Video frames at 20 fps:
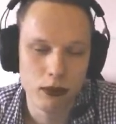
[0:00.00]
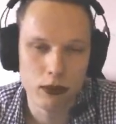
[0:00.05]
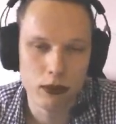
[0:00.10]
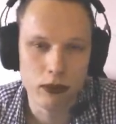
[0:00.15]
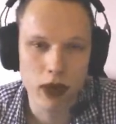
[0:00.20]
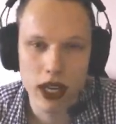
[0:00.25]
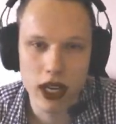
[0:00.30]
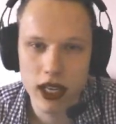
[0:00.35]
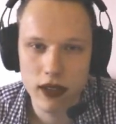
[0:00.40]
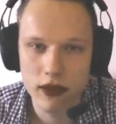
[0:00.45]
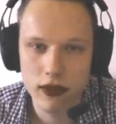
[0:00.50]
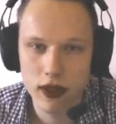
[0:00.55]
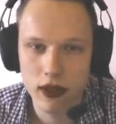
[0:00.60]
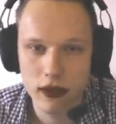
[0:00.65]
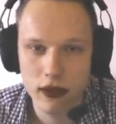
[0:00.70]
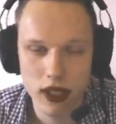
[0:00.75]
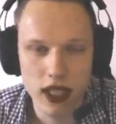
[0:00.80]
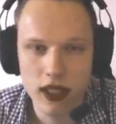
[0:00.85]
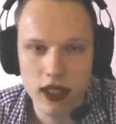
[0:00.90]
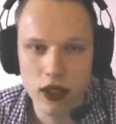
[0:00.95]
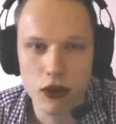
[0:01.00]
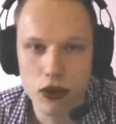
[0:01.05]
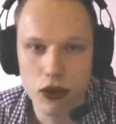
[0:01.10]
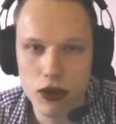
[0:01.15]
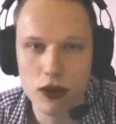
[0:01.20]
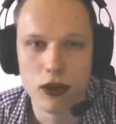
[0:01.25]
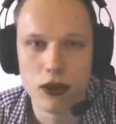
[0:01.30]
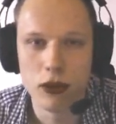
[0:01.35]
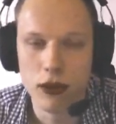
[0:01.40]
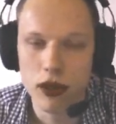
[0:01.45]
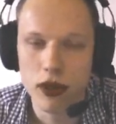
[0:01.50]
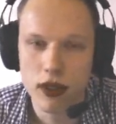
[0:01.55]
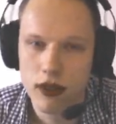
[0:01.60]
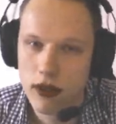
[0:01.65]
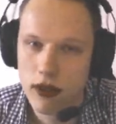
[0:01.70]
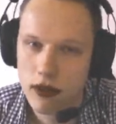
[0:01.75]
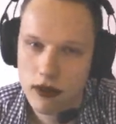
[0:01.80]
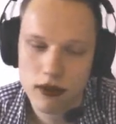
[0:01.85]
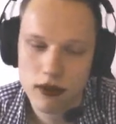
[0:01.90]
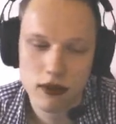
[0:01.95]
might have, have it in you too. But
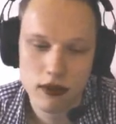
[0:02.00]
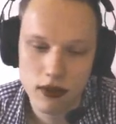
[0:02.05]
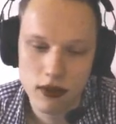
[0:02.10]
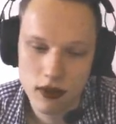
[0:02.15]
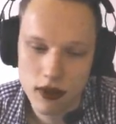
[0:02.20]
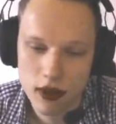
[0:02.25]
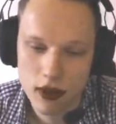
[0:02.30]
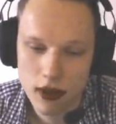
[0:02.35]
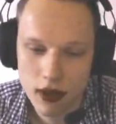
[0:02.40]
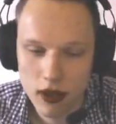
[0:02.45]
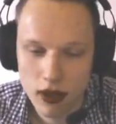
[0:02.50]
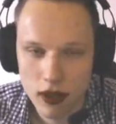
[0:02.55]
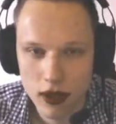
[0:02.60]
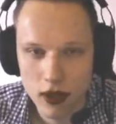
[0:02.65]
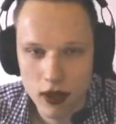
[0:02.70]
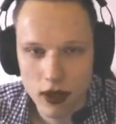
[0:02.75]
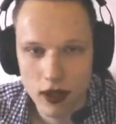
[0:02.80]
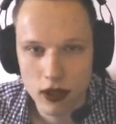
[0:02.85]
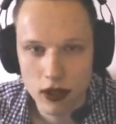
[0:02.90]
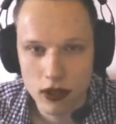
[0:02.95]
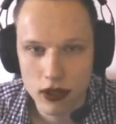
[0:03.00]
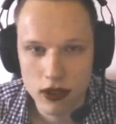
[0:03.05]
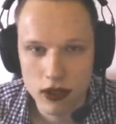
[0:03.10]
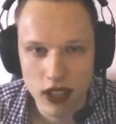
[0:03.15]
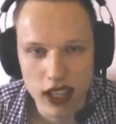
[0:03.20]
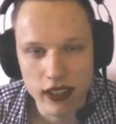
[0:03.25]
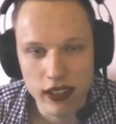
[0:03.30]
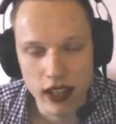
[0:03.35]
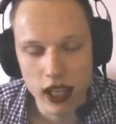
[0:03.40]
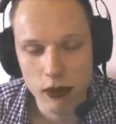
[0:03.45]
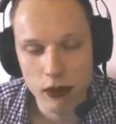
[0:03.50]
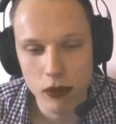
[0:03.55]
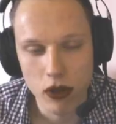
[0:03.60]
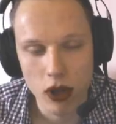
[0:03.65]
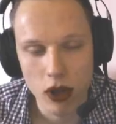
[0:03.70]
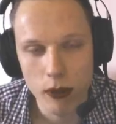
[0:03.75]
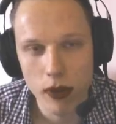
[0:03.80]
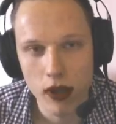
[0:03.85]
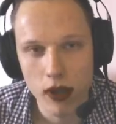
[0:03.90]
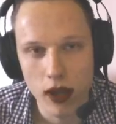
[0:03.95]
just let the animal
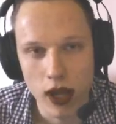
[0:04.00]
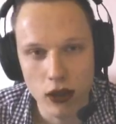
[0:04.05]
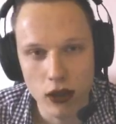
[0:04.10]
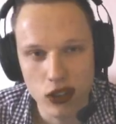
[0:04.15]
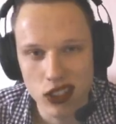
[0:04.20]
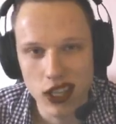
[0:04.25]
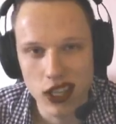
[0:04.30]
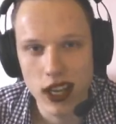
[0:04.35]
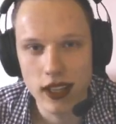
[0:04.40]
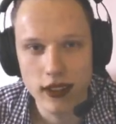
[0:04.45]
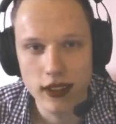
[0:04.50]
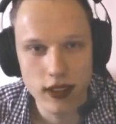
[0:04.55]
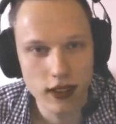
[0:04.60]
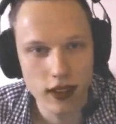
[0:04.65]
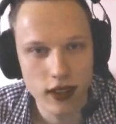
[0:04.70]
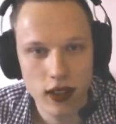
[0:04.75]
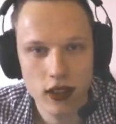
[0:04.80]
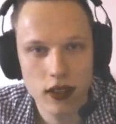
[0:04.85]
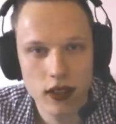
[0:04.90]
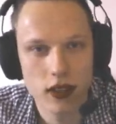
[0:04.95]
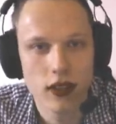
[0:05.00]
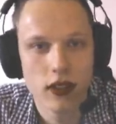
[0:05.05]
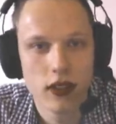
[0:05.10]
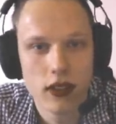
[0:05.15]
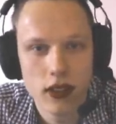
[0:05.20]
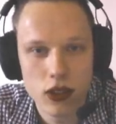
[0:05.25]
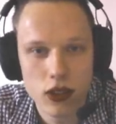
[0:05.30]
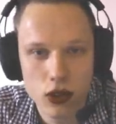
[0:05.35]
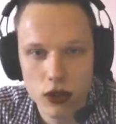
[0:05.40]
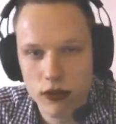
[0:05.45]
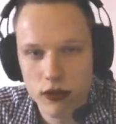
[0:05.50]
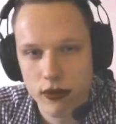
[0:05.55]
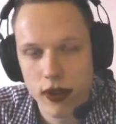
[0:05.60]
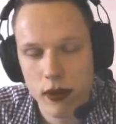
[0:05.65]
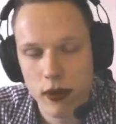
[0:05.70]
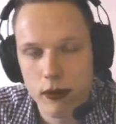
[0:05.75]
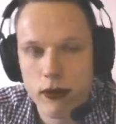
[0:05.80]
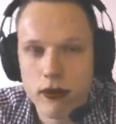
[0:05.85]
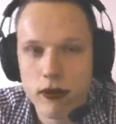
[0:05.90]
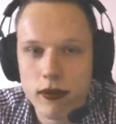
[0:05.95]
come out outside and then join
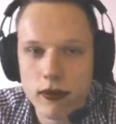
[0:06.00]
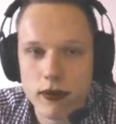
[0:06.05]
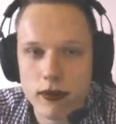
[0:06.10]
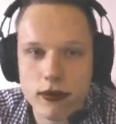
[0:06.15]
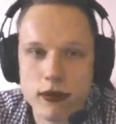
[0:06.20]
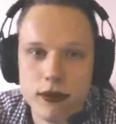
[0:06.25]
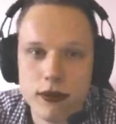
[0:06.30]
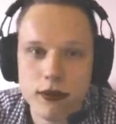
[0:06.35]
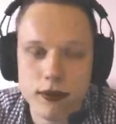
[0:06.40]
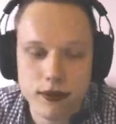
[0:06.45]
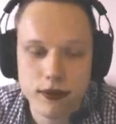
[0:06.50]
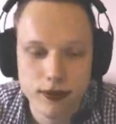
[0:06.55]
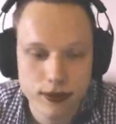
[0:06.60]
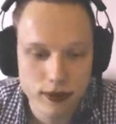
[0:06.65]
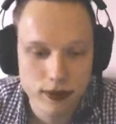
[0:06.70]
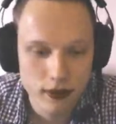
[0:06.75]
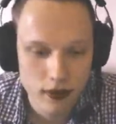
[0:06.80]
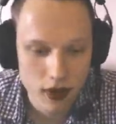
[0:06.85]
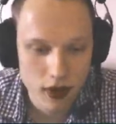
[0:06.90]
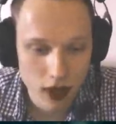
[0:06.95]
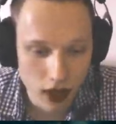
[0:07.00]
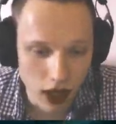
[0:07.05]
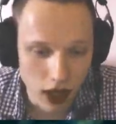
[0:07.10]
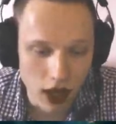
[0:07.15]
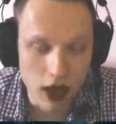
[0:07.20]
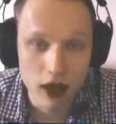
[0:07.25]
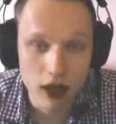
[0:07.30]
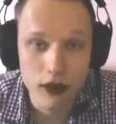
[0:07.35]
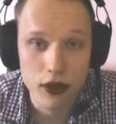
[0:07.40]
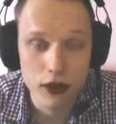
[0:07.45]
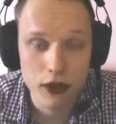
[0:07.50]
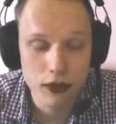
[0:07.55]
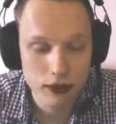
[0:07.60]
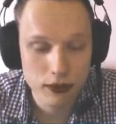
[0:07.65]
FAME. I love you.